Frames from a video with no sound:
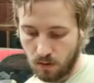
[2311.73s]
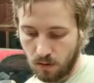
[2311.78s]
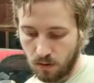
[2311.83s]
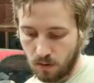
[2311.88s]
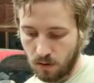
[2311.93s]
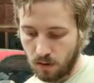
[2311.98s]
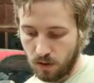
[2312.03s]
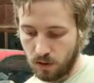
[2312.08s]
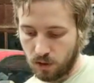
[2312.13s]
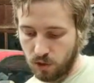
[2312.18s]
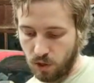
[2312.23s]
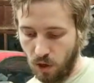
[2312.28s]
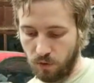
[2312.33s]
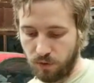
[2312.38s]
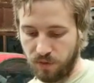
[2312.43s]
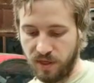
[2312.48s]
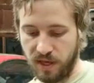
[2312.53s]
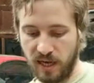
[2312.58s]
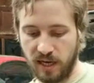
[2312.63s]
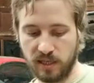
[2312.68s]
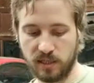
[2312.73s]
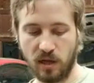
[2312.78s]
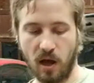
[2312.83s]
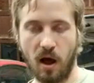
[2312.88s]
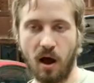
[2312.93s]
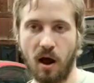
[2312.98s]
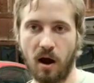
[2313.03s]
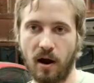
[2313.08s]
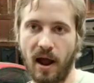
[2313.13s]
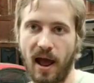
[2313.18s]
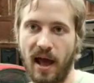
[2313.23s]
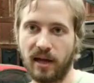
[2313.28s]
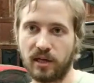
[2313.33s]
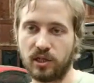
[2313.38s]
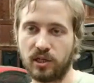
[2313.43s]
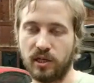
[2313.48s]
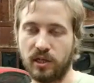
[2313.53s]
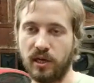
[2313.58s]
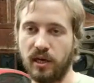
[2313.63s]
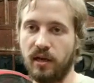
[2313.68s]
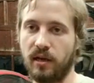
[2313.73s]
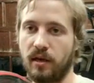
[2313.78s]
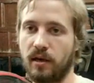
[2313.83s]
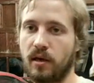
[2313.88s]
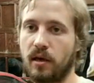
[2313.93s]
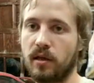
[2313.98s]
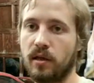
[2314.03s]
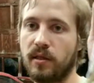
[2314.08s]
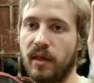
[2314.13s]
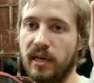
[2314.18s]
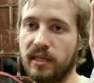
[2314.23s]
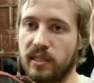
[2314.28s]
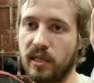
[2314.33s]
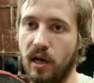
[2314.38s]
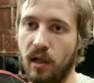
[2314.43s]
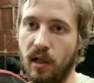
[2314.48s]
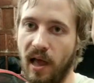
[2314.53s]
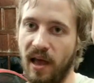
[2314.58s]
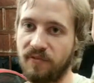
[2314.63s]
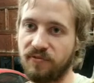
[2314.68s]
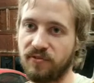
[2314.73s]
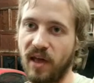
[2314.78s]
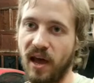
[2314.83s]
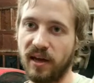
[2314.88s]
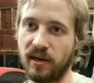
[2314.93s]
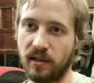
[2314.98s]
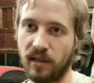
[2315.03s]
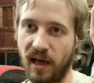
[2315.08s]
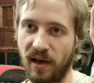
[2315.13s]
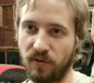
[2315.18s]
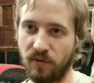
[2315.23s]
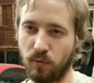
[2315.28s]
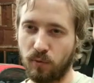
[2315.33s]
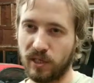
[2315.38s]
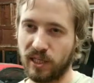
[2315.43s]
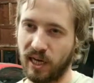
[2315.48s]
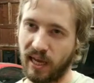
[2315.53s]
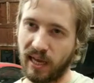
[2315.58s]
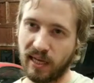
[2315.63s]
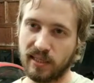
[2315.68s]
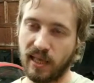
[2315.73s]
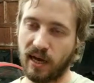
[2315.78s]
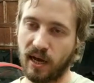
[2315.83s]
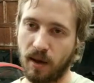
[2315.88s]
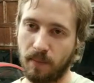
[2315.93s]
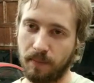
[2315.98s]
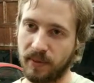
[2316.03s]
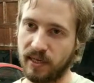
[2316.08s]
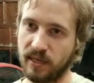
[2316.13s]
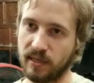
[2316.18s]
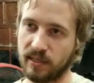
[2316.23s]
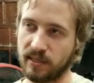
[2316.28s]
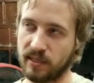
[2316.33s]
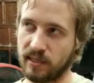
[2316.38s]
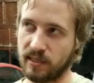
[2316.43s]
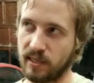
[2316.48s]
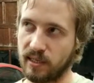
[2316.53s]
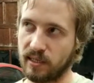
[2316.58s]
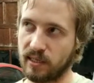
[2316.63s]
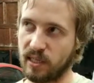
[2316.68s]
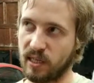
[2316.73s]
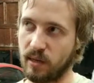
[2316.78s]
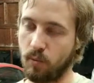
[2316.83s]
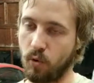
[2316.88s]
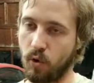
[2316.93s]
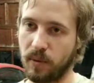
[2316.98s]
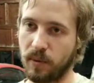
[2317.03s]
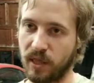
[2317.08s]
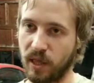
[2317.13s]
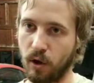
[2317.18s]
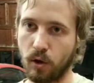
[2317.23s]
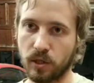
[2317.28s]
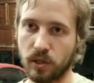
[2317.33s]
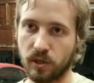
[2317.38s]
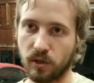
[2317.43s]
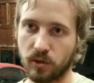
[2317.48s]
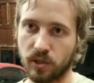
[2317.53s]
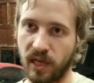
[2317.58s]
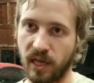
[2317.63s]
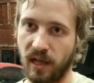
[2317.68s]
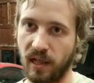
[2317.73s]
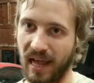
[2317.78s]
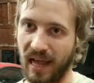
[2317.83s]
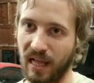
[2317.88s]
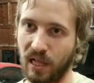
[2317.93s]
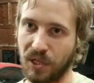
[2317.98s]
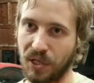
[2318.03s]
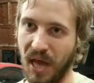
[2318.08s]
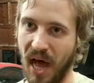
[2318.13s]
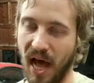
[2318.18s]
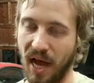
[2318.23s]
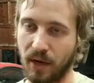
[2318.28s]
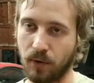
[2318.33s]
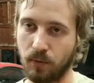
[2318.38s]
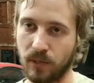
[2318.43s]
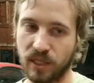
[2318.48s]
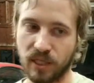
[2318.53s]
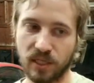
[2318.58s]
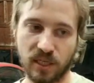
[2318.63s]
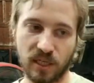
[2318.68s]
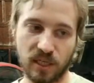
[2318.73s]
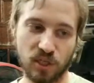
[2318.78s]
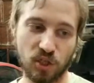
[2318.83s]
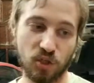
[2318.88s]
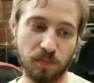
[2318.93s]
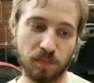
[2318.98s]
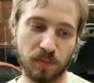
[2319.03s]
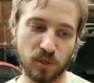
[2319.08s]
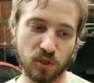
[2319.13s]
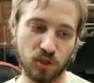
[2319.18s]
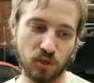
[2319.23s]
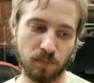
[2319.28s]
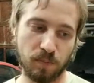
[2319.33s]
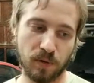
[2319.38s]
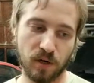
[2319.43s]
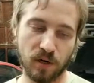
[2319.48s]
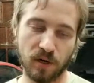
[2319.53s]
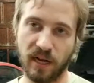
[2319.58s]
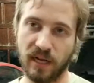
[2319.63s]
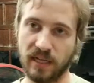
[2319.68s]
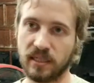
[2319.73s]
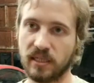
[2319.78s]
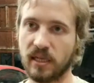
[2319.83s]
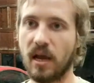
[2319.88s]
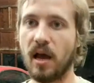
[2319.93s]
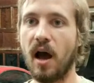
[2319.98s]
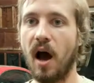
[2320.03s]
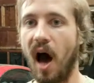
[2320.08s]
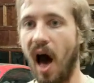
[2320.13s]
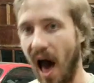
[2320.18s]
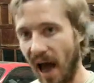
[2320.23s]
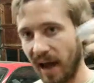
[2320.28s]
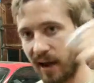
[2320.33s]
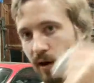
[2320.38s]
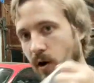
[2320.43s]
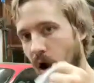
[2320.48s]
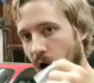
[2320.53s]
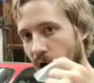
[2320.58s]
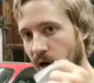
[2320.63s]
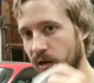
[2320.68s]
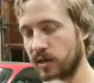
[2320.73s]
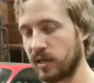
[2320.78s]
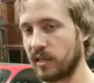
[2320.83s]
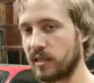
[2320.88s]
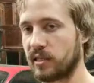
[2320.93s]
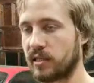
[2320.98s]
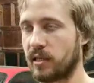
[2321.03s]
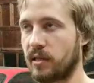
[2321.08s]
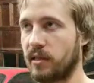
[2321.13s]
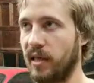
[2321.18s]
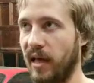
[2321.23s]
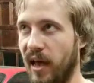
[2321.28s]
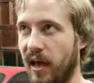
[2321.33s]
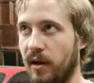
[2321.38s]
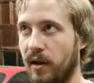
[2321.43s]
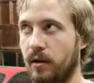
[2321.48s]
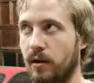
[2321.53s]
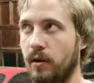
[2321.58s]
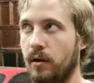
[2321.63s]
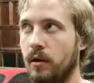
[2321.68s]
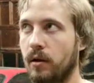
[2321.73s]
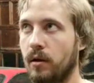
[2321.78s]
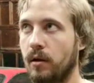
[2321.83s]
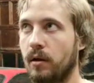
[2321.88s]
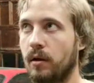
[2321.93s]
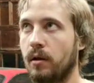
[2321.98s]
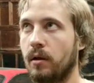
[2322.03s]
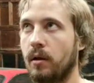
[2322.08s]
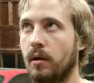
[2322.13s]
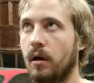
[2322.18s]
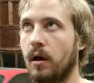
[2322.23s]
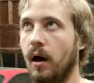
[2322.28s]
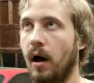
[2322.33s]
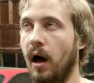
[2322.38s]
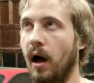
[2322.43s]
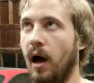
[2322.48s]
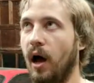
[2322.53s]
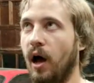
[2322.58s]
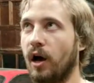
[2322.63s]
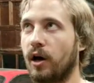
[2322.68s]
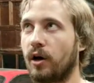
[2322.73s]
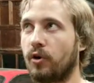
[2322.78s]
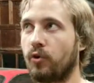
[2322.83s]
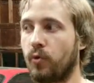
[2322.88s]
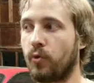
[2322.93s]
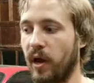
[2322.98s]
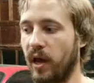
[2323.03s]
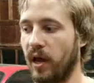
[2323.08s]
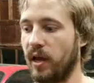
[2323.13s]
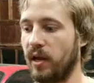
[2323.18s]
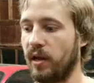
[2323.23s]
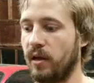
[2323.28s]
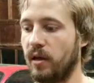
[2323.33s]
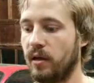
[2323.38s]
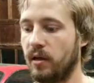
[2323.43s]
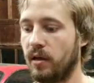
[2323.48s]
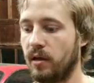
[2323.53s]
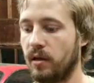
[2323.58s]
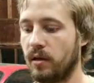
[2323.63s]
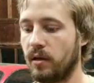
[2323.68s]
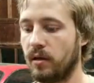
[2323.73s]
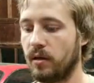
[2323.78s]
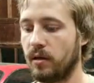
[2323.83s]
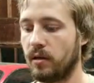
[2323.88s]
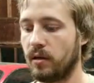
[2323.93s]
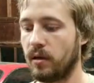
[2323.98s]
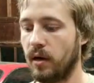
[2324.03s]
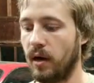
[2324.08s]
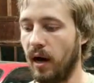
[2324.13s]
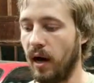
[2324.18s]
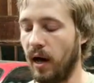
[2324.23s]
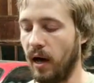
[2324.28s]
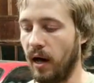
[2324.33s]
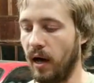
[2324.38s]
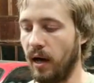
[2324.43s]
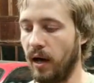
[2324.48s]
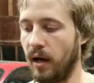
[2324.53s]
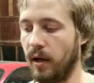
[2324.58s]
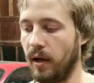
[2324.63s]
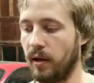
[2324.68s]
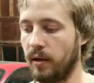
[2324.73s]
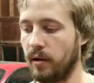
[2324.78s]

So these are actually, they sell F9, which I guess the company doesn't exist anymore, but they also sell L9, which is like super, it's higher hardness than grade, it's